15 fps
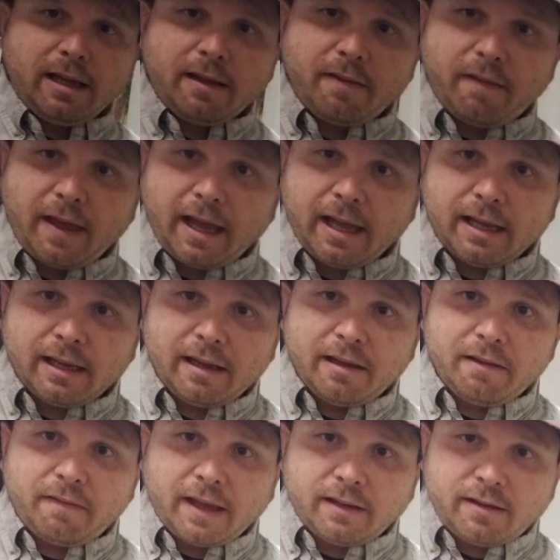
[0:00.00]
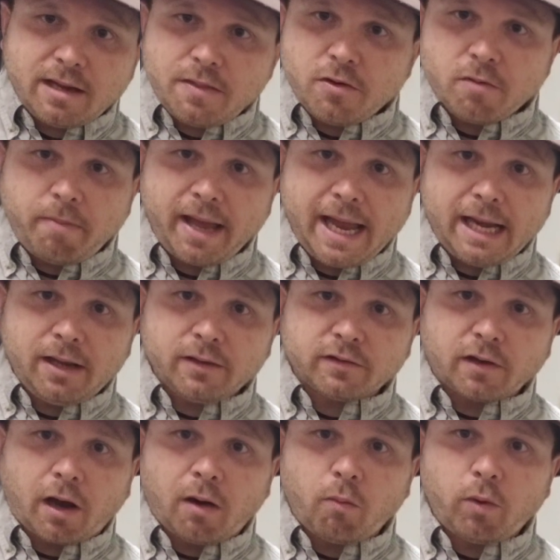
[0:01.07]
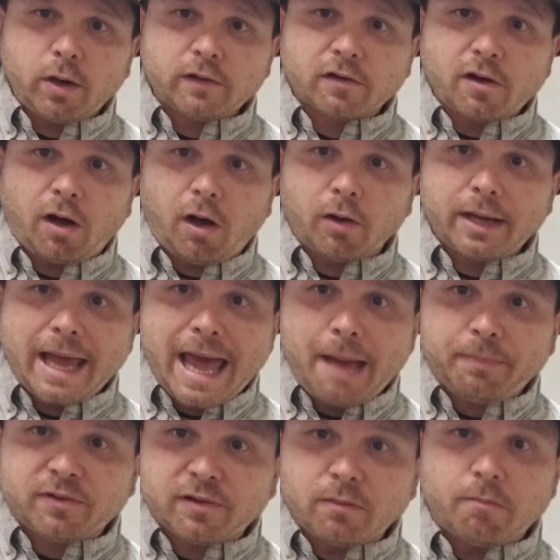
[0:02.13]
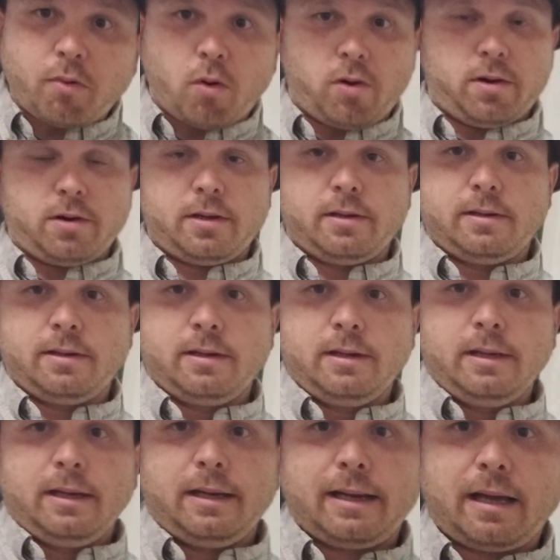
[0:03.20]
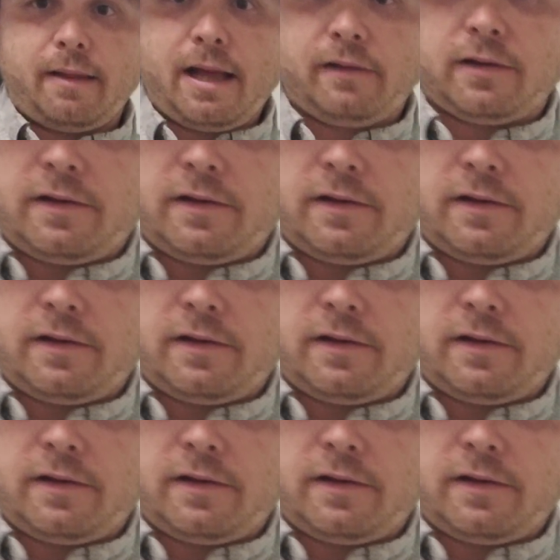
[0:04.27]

they did their paintings on what's called Epsom board. Now that's a